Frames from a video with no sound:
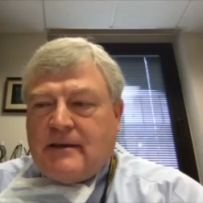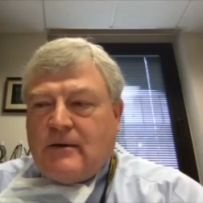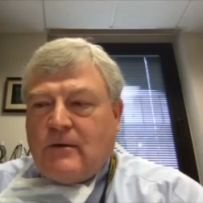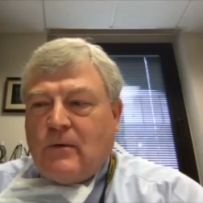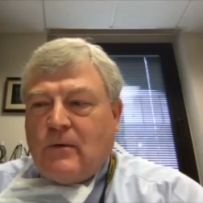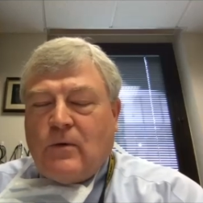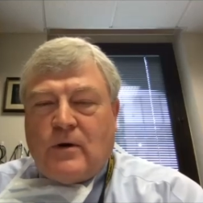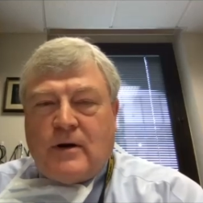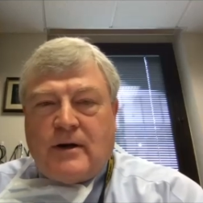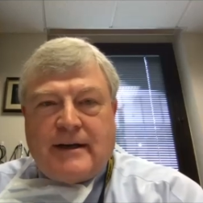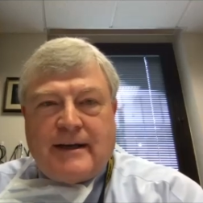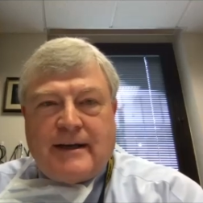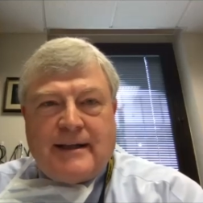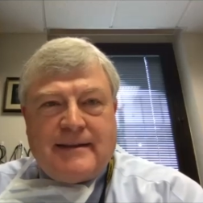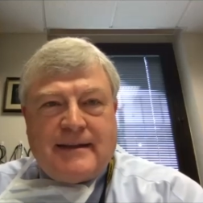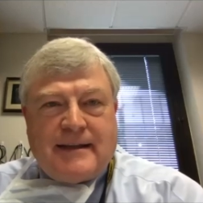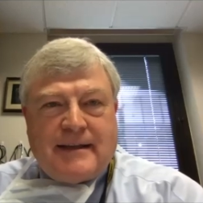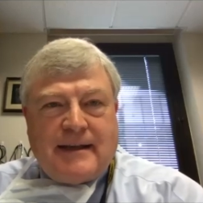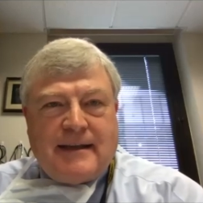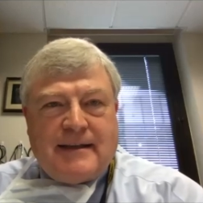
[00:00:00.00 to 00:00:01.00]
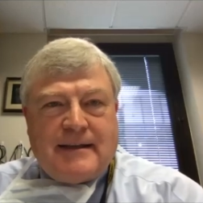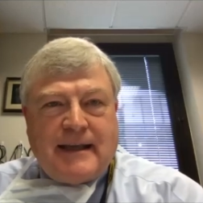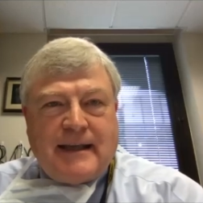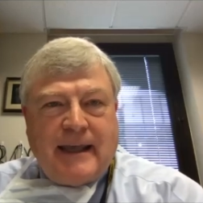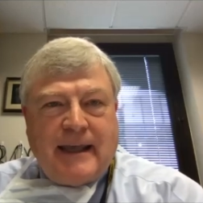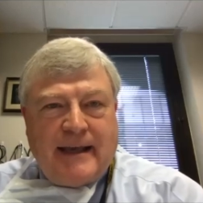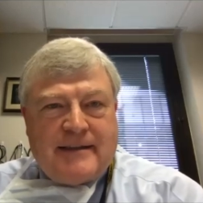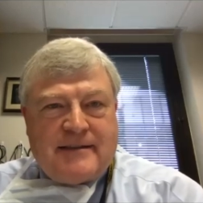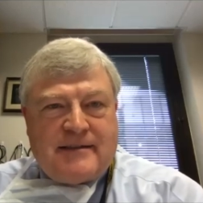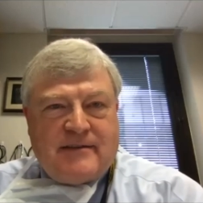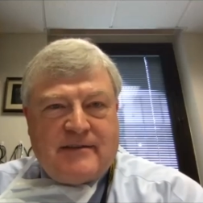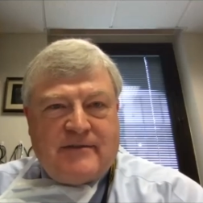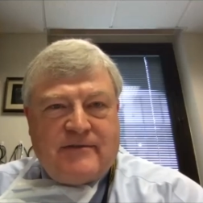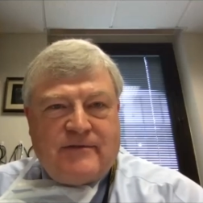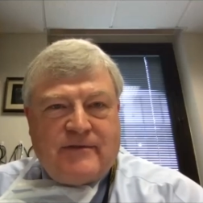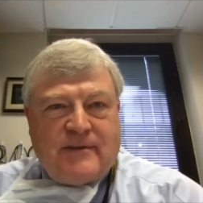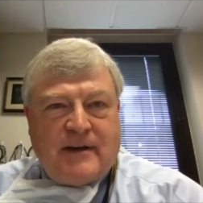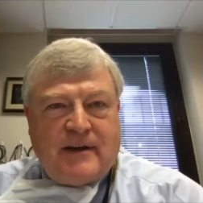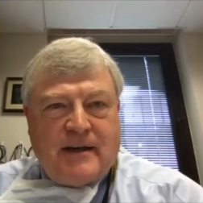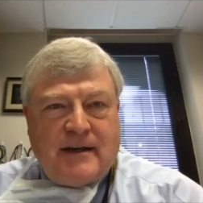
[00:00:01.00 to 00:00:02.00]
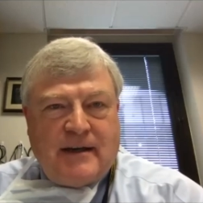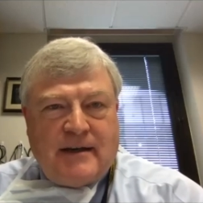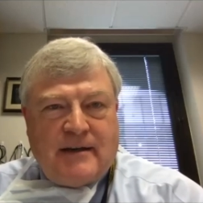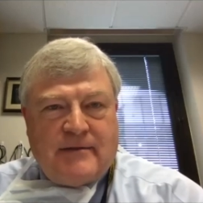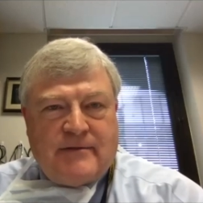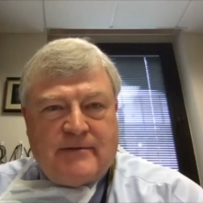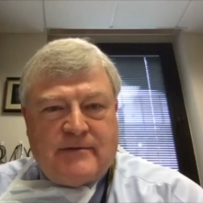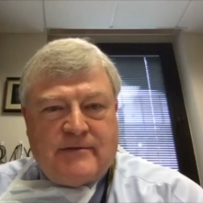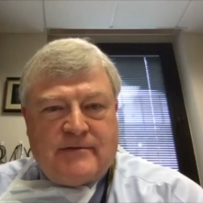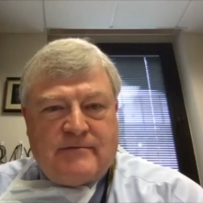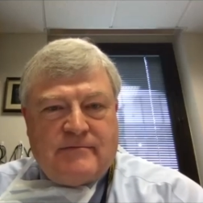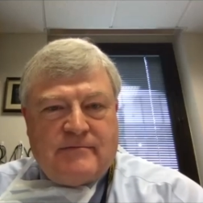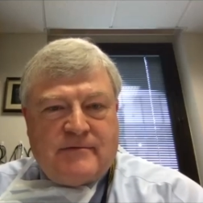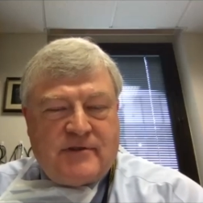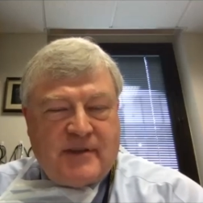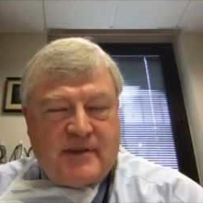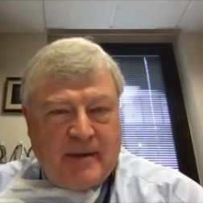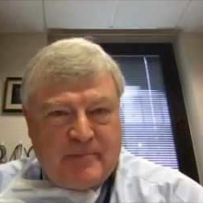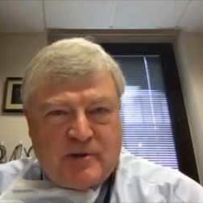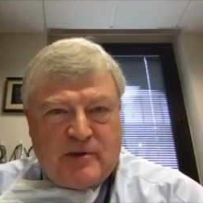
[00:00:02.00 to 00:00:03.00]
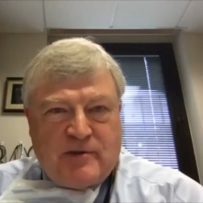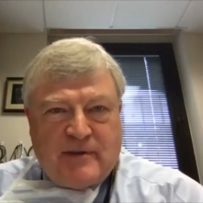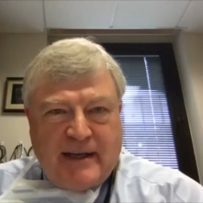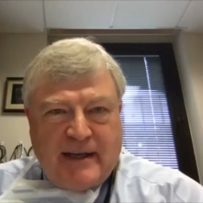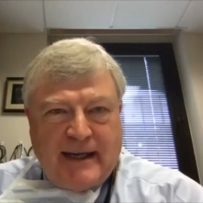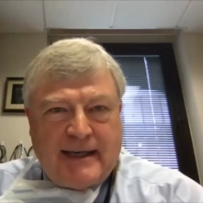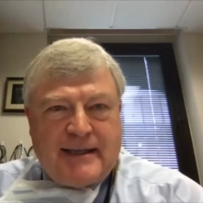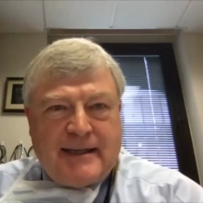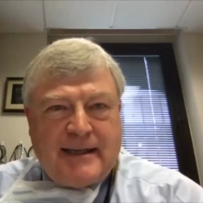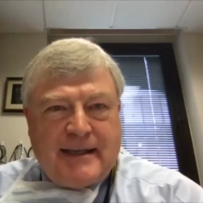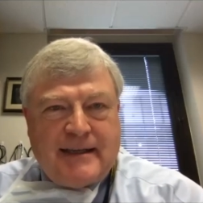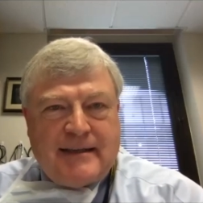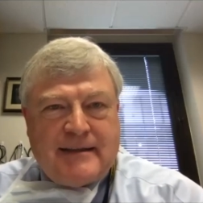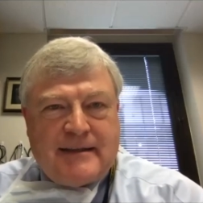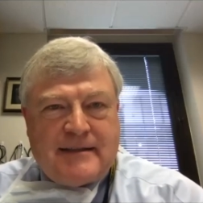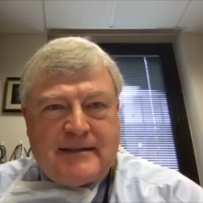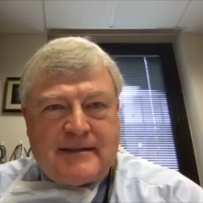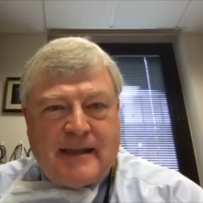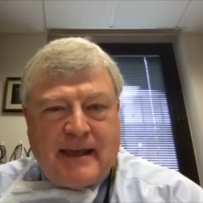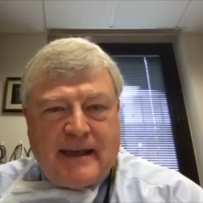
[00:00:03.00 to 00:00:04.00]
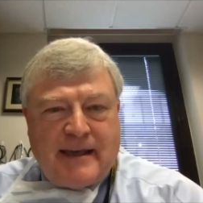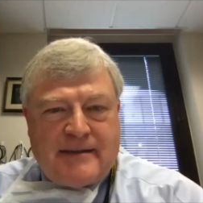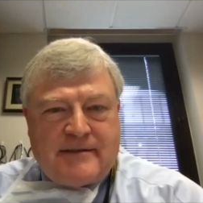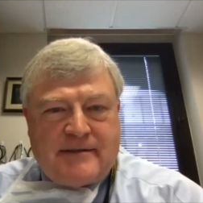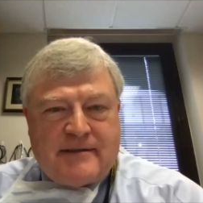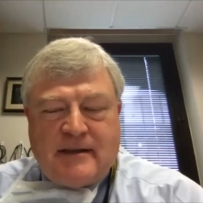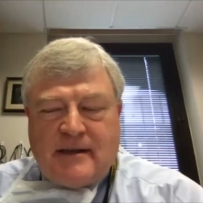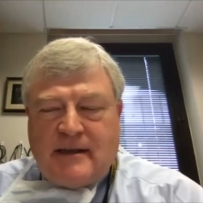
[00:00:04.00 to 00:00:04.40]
Or in the case of CEP290, in this case,